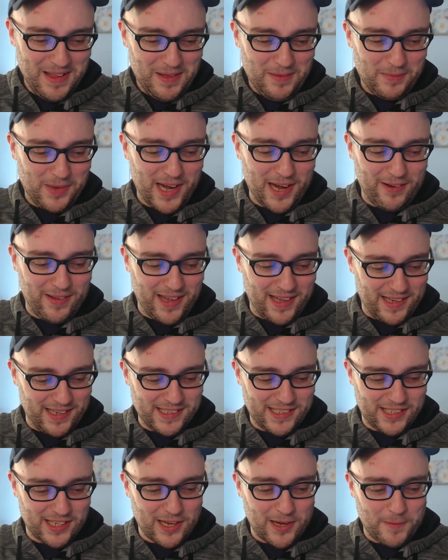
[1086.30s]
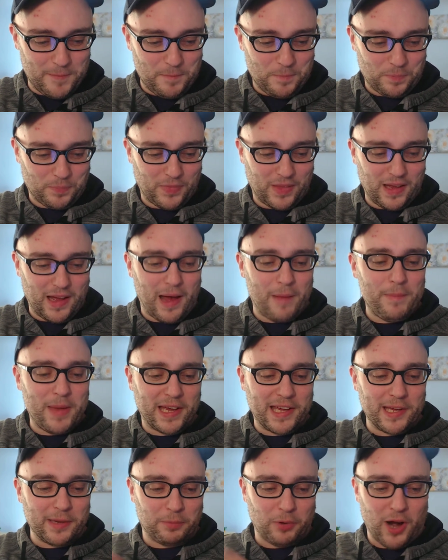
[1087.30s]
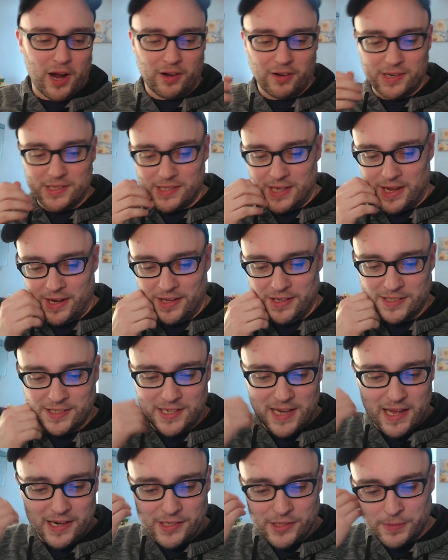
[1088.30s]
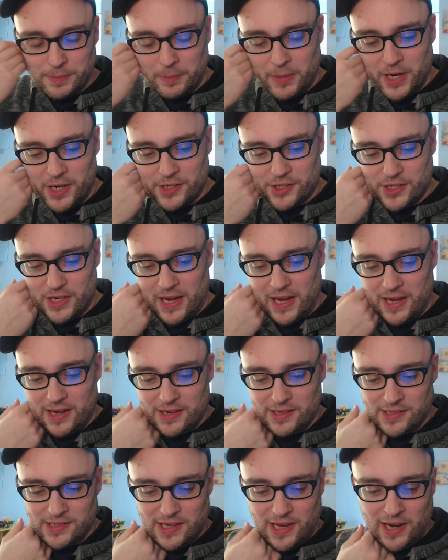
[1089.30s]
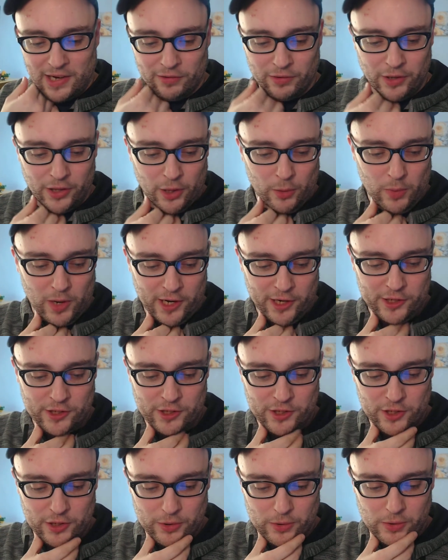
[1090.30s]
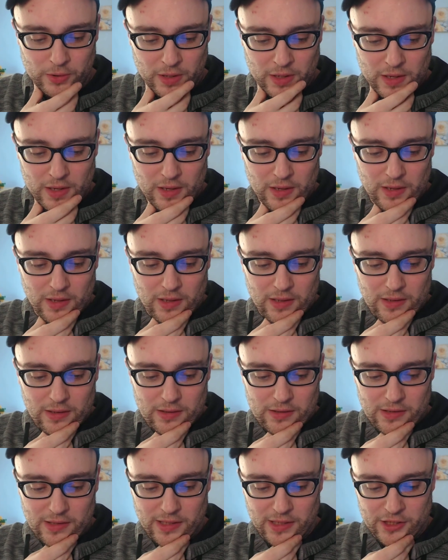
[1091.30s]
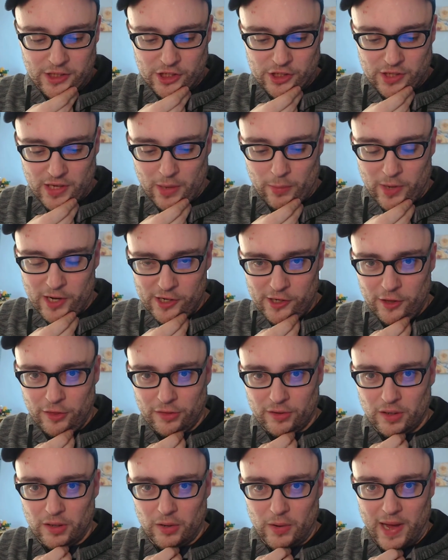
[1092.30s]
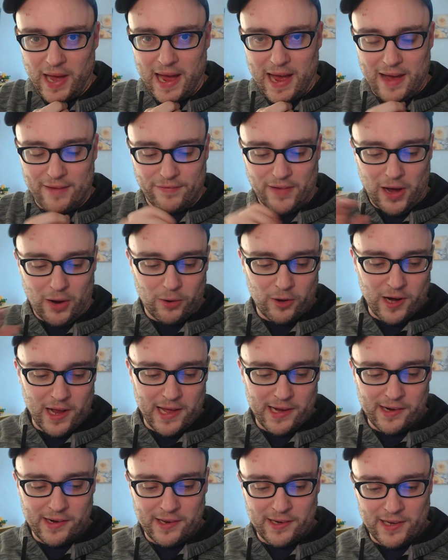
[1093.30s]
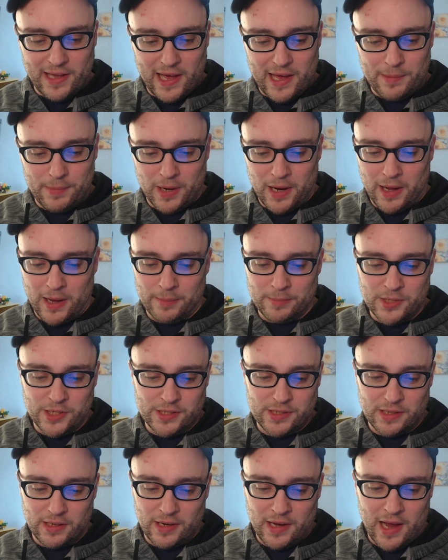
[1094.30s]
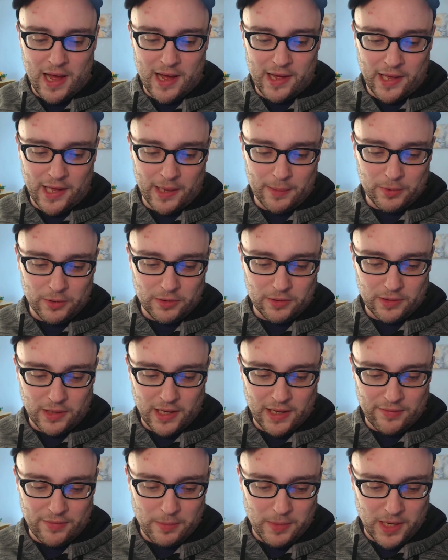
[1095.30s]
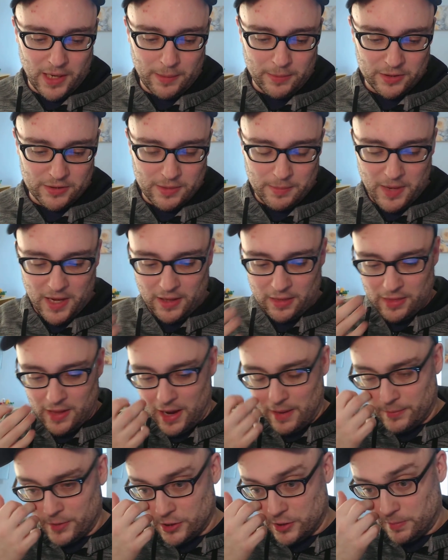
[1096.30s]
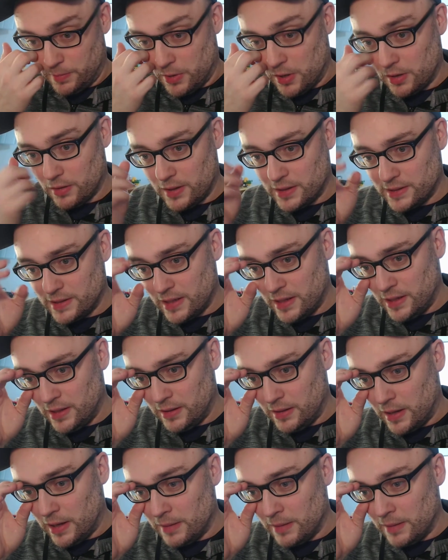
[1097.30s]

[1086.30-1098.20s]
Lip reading: But anyway, it's I'm making progress on it. It's not as much as I really wanted to do. Like I wanted to throw a half hour at it a day, but I'm just not able. I haven't been able to make that much progress on it.